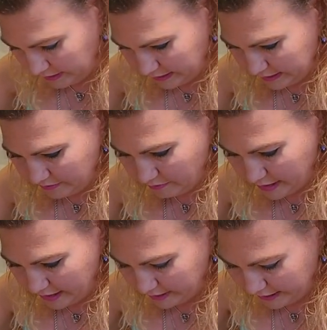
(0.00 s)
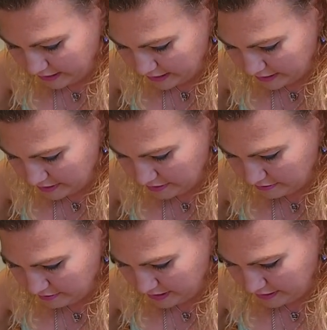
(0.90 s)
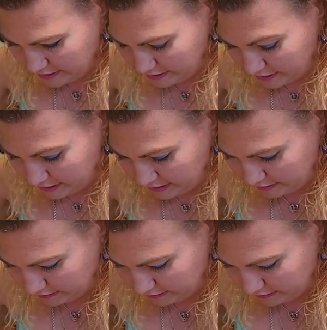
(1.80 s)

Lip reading: And then what I like to do here